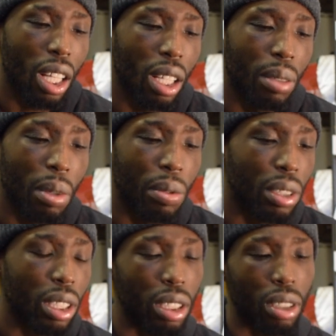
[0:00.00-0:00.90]

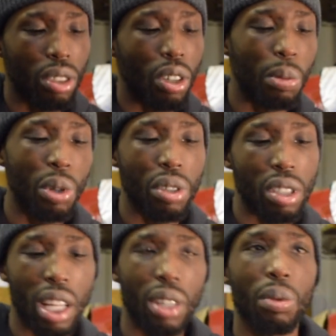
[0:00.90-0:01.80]
obviously, your
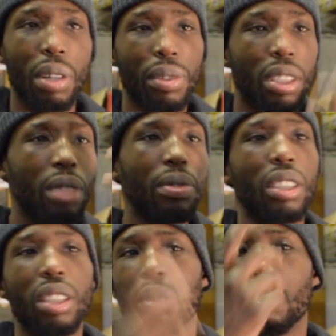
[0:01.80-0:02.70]
emotions, like the weather, it's never the
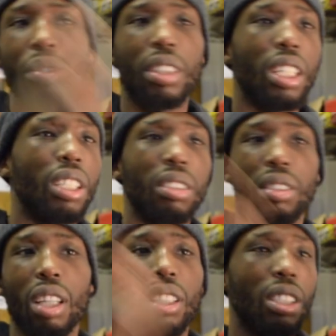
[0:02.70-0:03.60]
same every day,
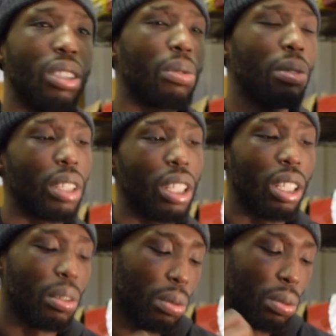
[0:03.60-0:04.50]
sunny.
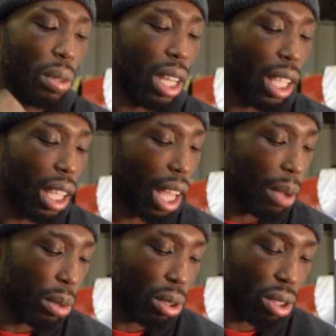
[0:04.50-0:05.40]
When I get that
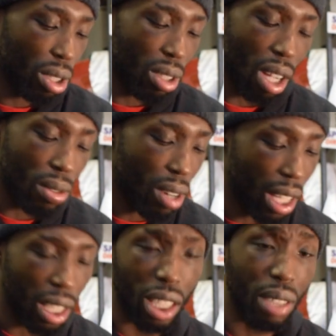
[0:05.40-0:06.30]
emotion, I write
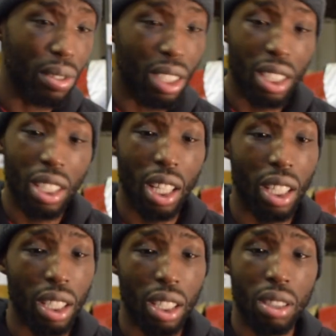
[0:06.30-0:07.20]
it down. Even
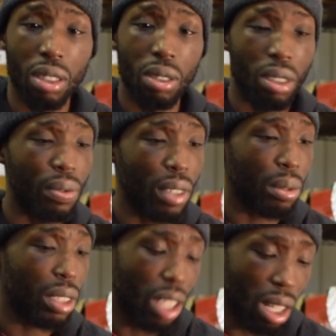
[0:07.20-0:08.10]
today, you know, even up
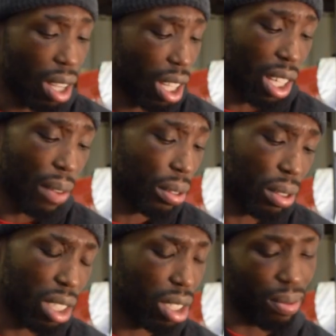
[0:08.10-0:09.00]
to now, I can have
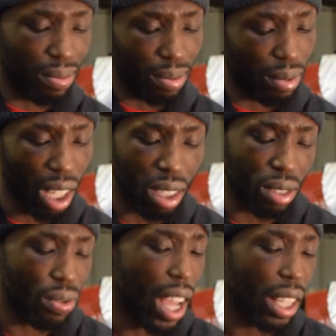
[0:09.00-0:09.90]
aggression. I
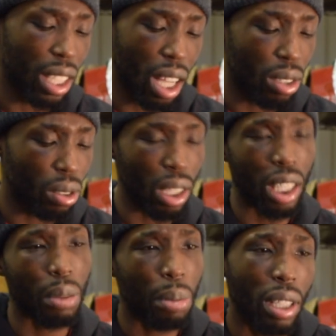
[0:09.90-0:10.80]
just write it down or
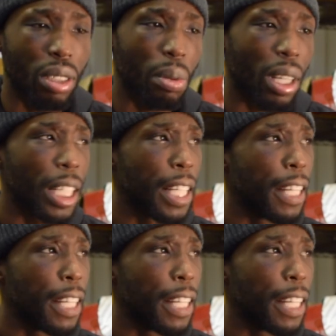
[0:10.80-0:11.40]
hit the punch back.